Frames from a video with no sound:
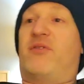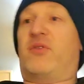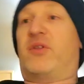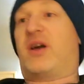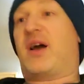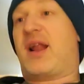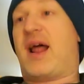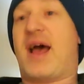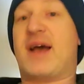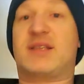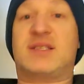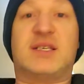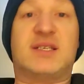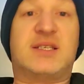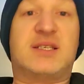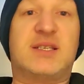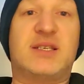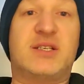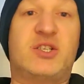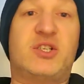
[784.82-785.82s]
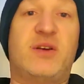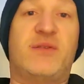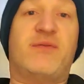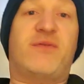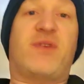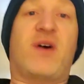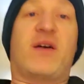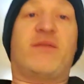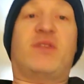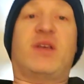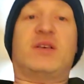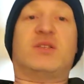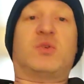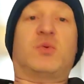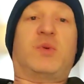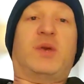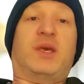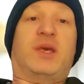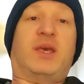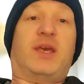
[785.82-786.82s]
only got access to the gym 5 days a
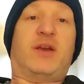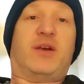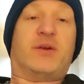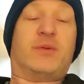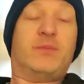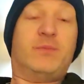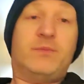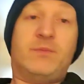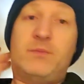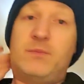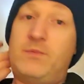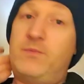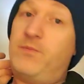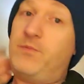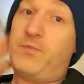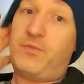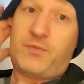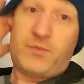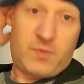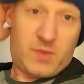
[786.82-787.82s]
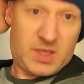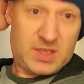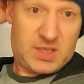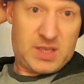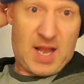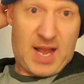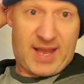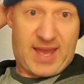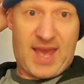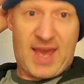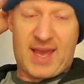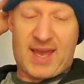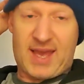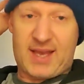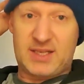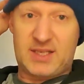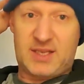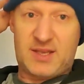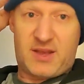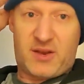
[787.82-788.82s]
week here. I can't
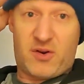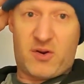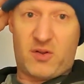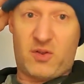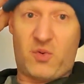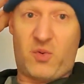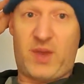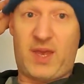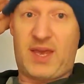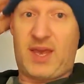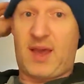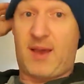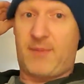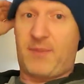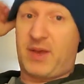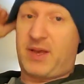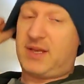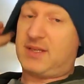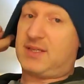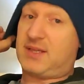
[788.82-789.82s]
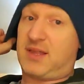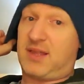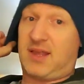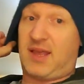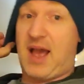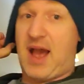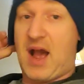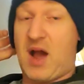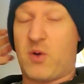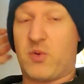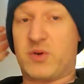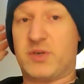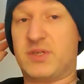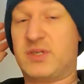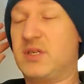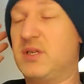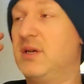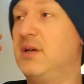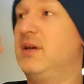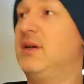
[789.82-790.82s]
get to there on the weekend because of the
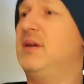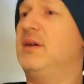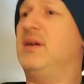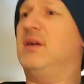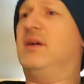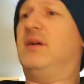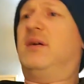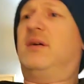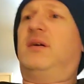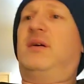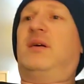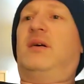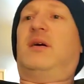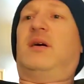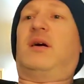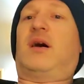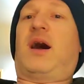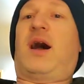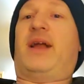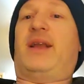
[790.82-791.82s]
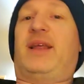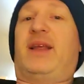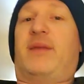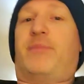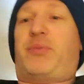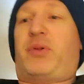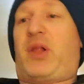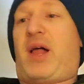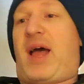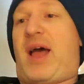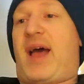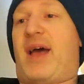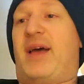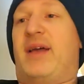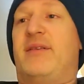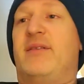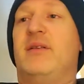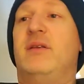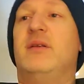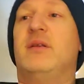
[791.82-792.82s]
hours. I need a
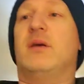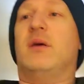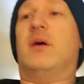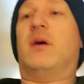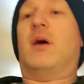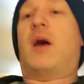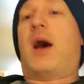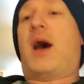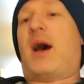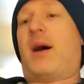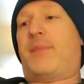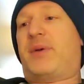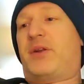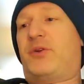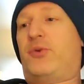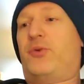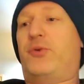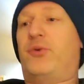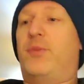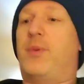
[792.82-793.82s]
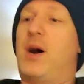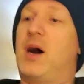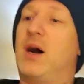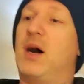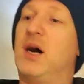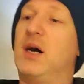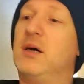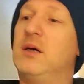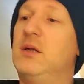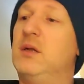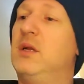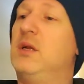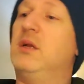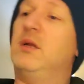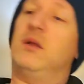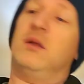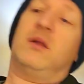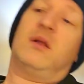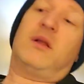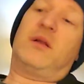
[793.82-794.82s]
plan. Habba-da-doo-bah.
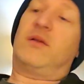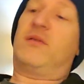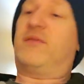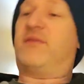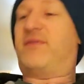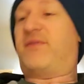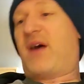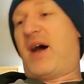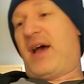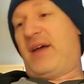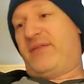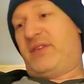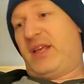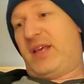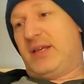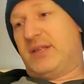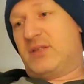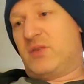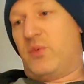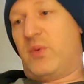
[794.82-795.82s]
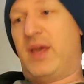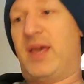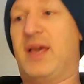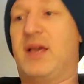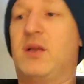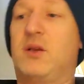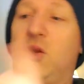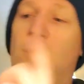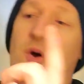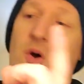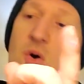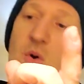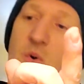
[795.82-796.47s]
5 days a week, no